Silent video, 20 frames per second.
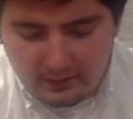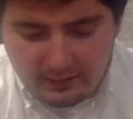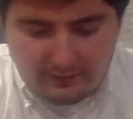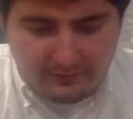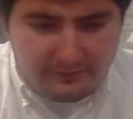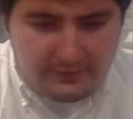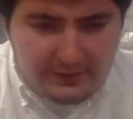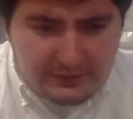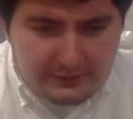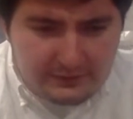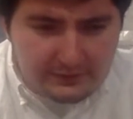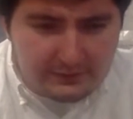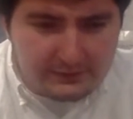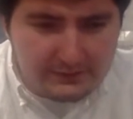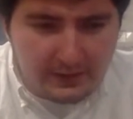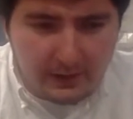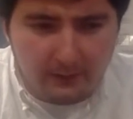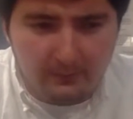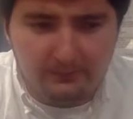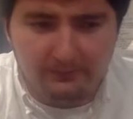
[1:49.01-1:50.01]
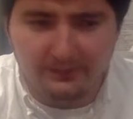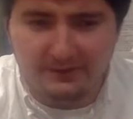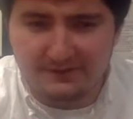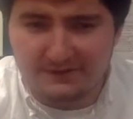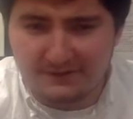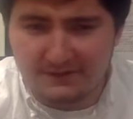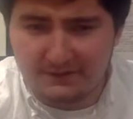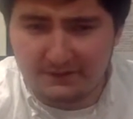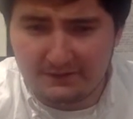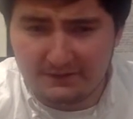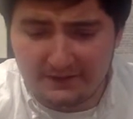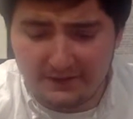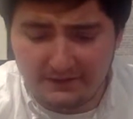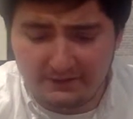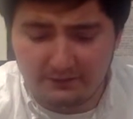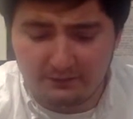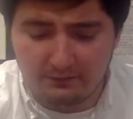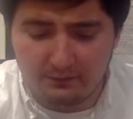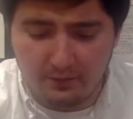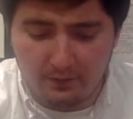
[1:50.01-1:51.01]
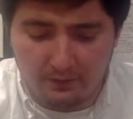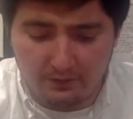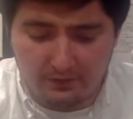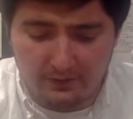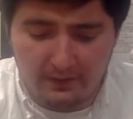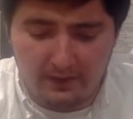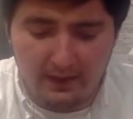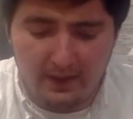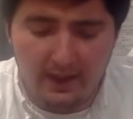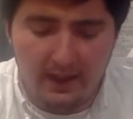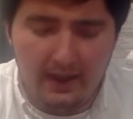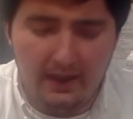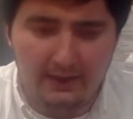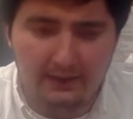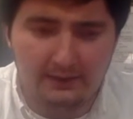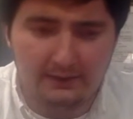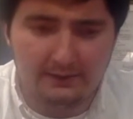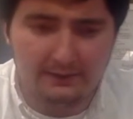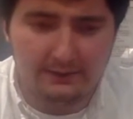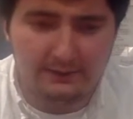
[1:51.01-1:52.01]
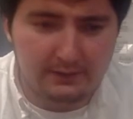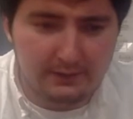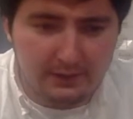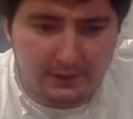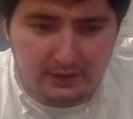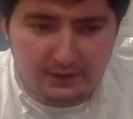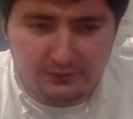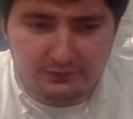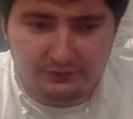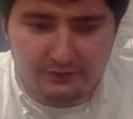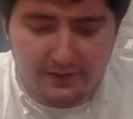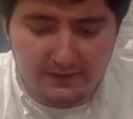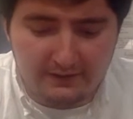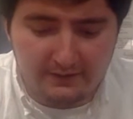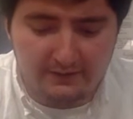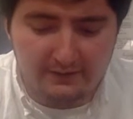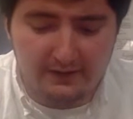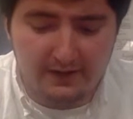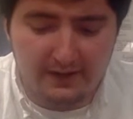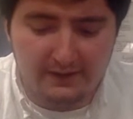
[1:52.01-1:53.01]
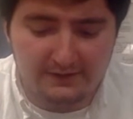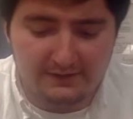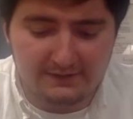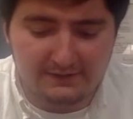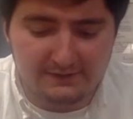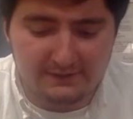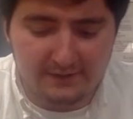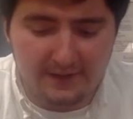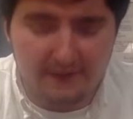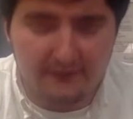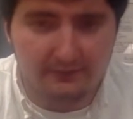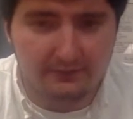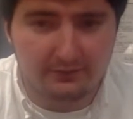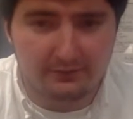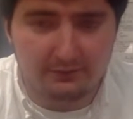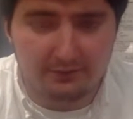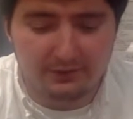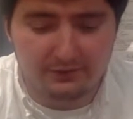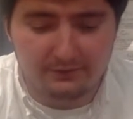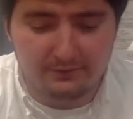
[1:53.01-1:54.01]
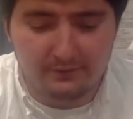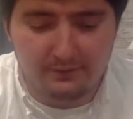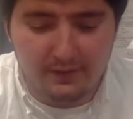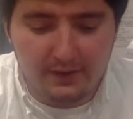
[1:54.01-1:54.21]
features helped facilitate the growth and strength of the Nazism after the depression.